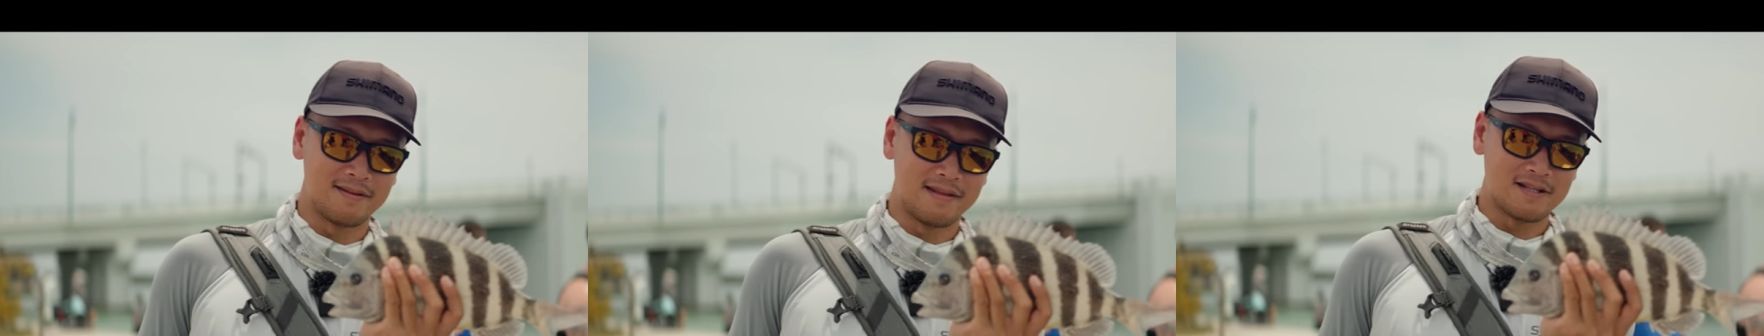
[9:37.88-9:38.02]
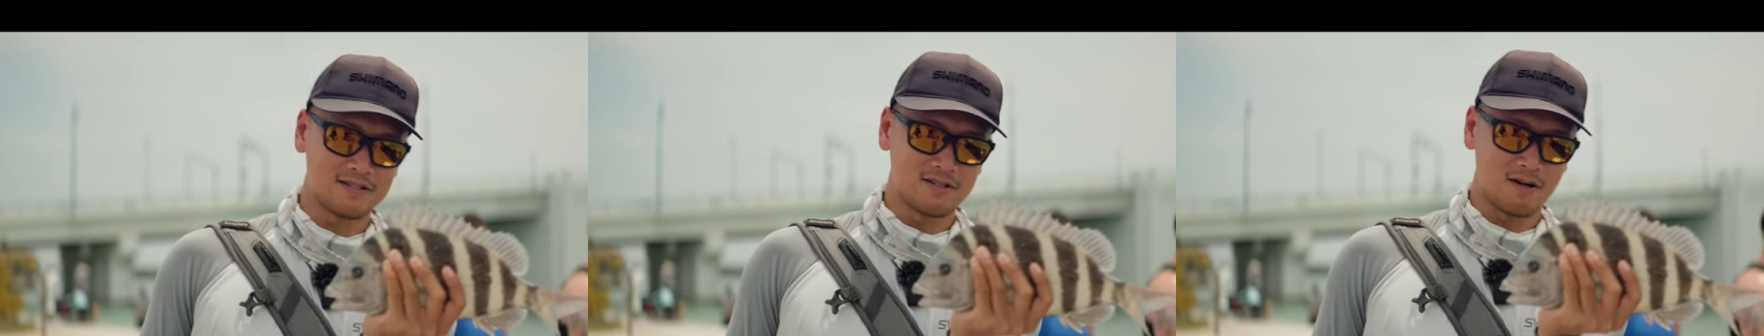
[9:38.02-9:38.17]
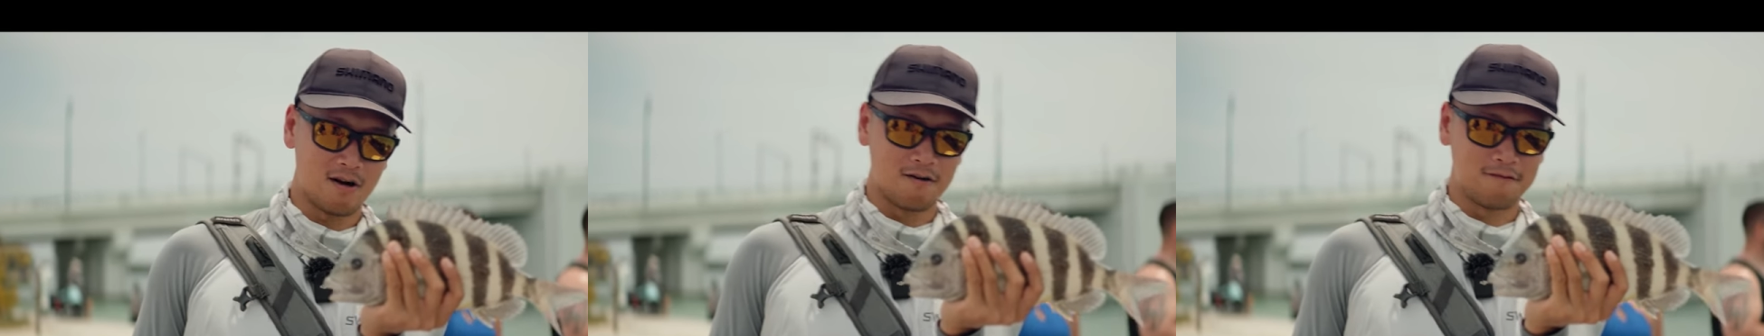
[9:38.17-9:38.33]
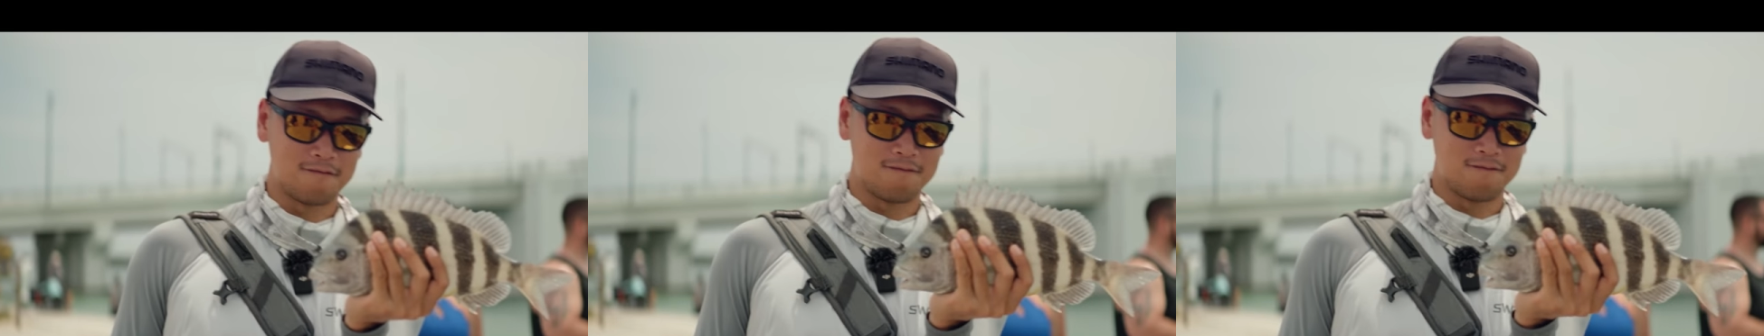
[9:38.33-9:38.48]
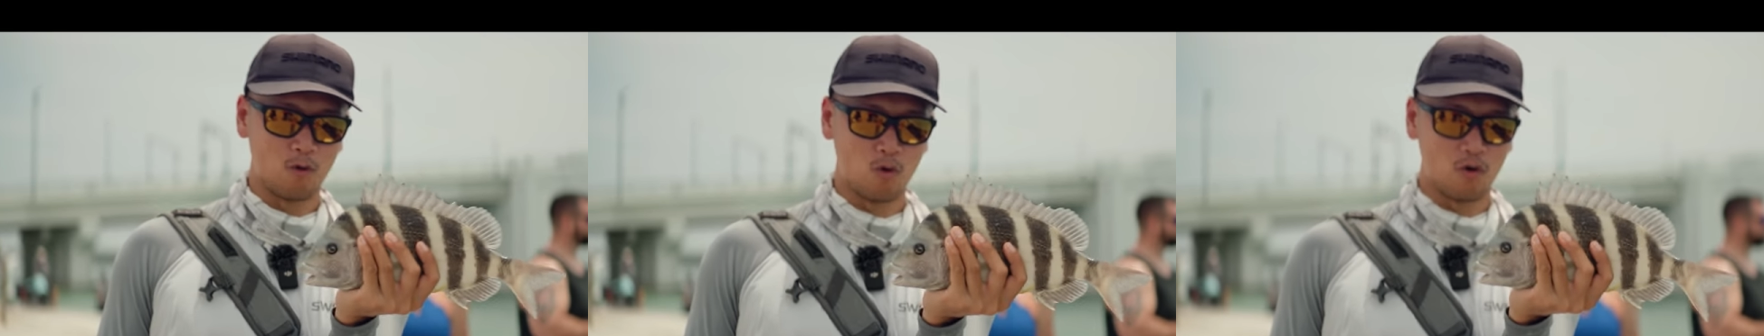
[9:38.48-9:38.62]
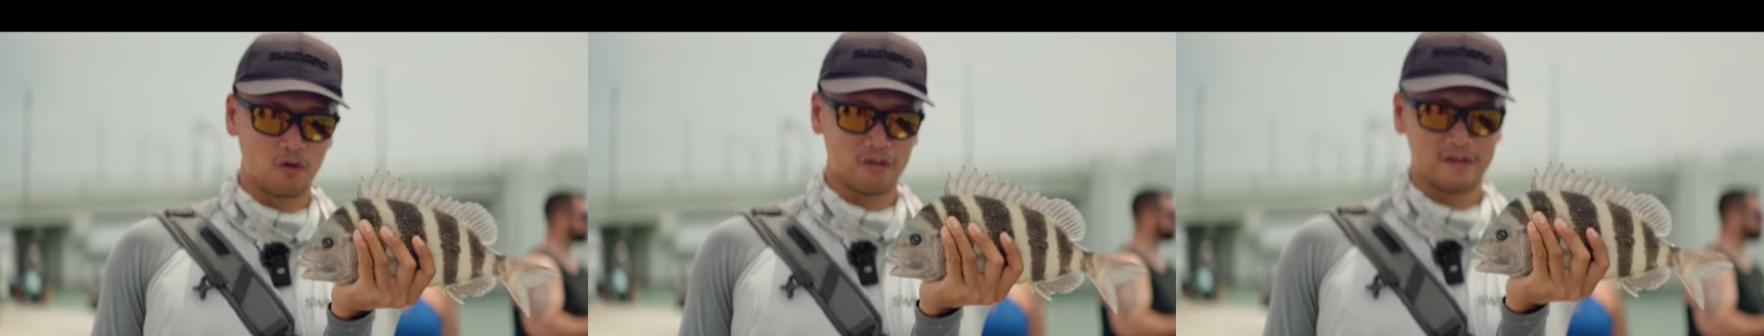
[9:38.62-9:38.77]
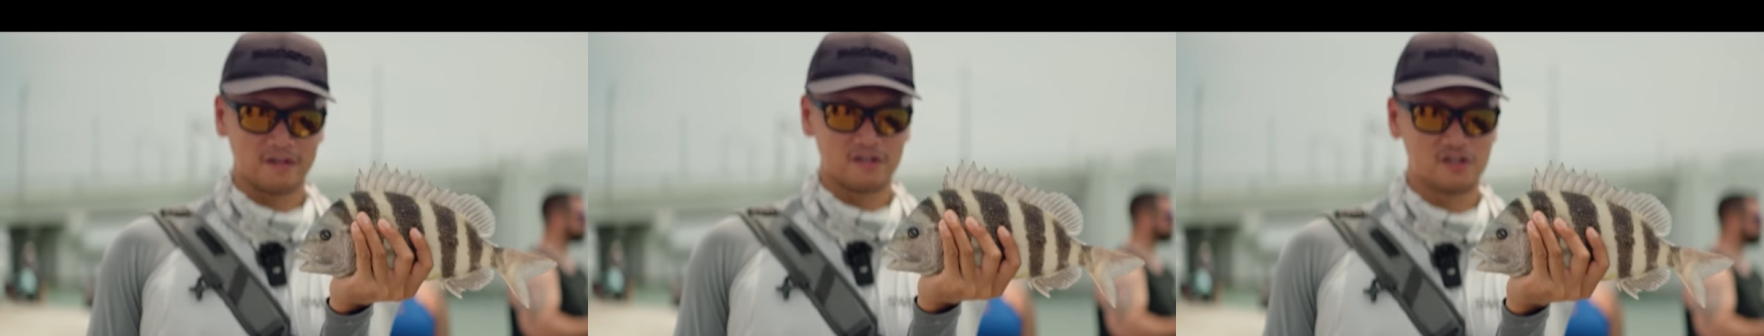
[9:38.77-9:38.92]
That's our
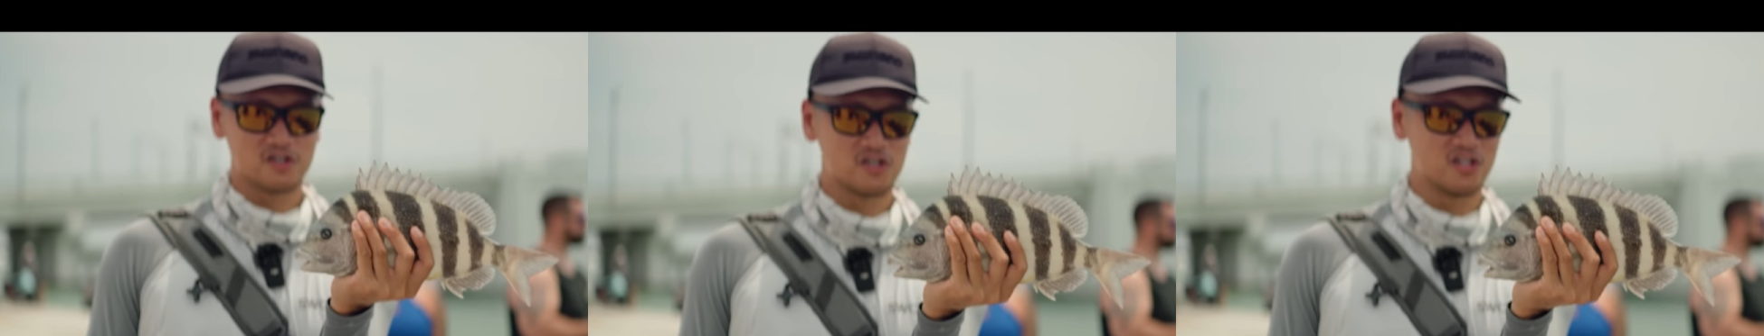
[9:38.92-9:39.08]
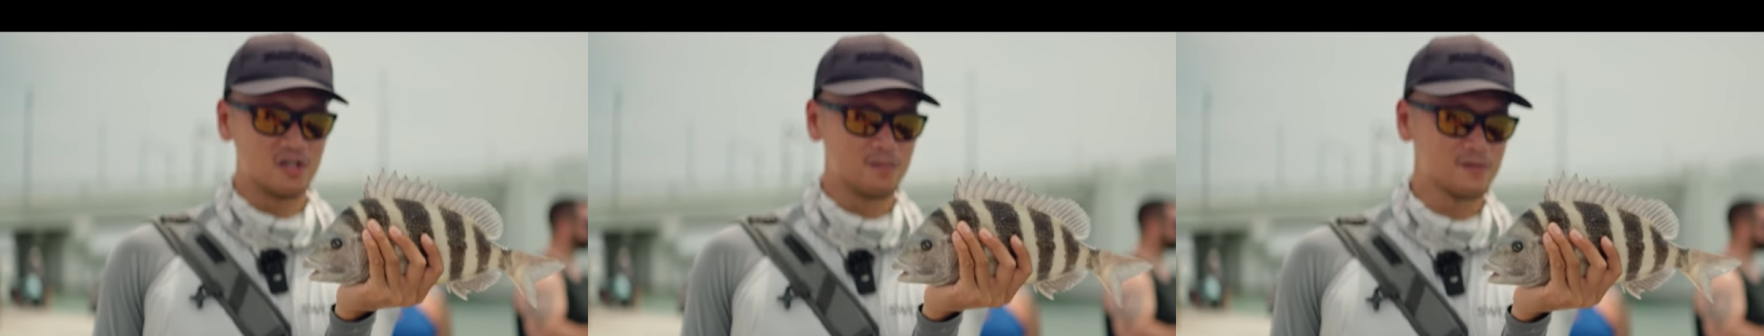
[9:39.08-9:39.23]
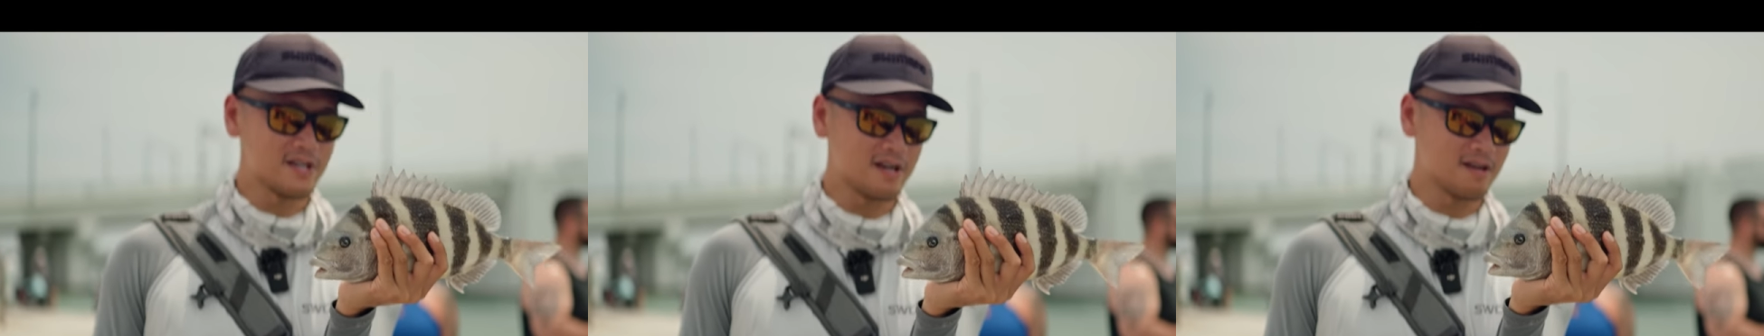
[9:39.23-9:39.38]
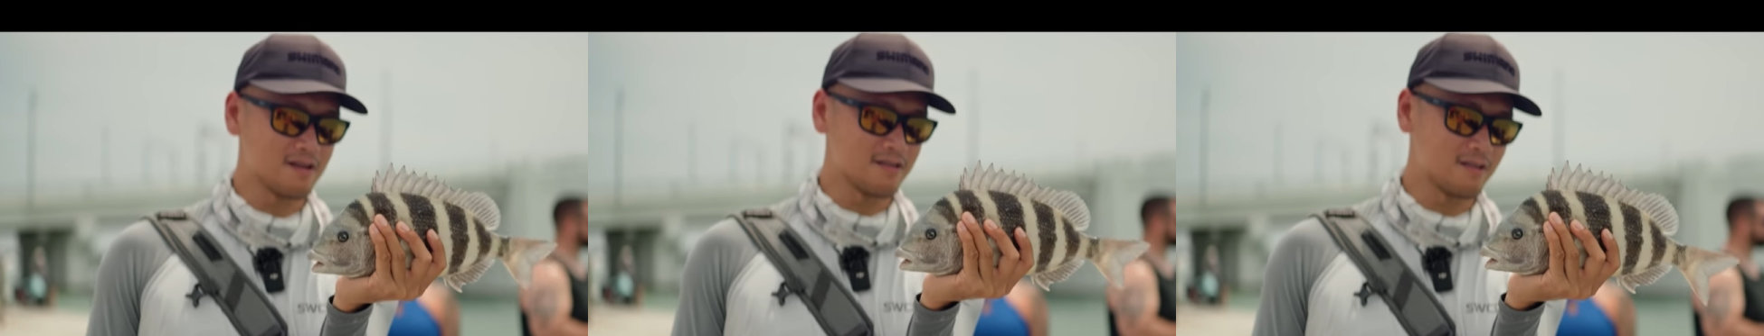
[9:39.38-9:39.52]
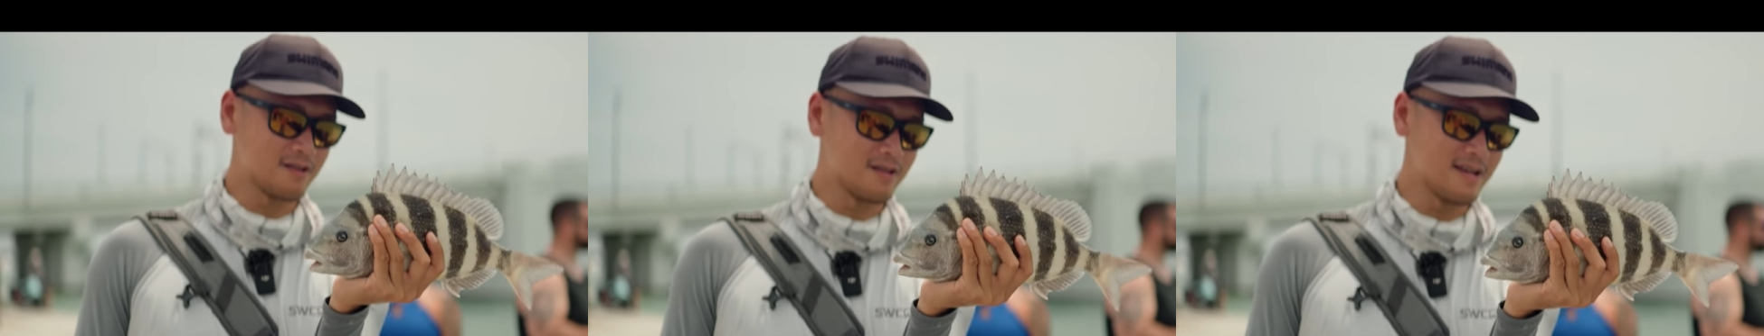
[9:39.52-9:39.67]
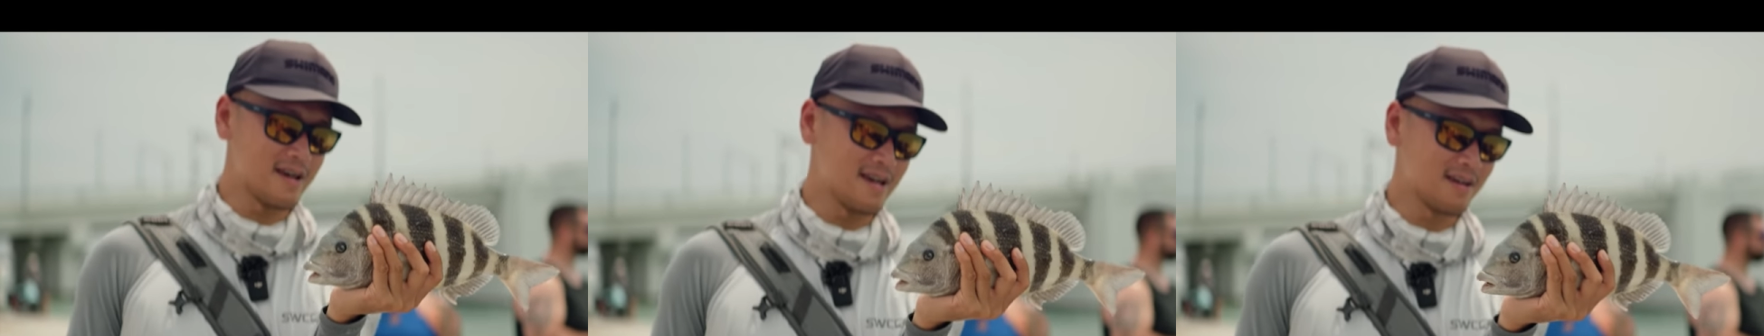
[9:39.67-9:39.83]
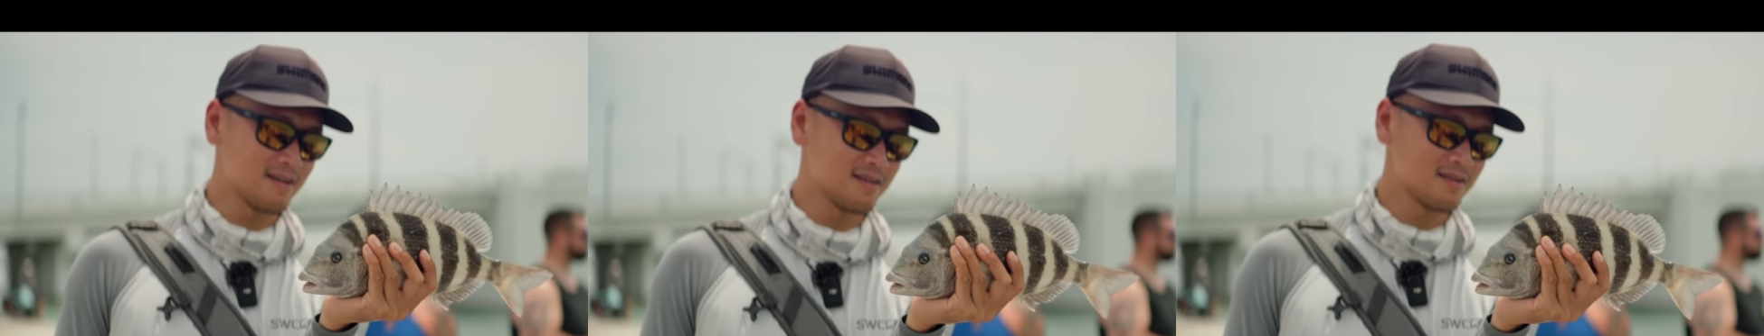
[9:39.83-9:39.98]
4th sheep's head of the
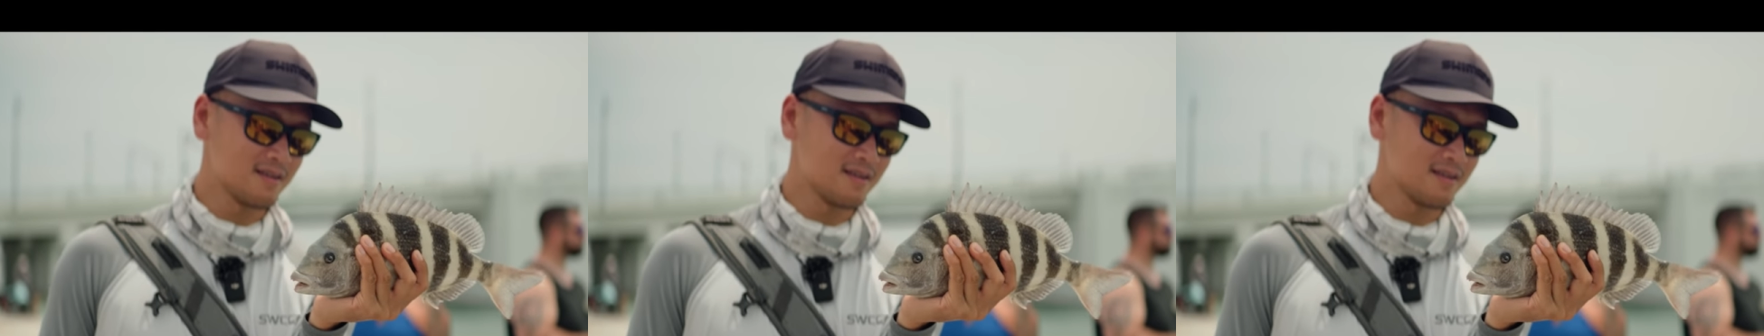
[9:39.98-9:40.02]
day.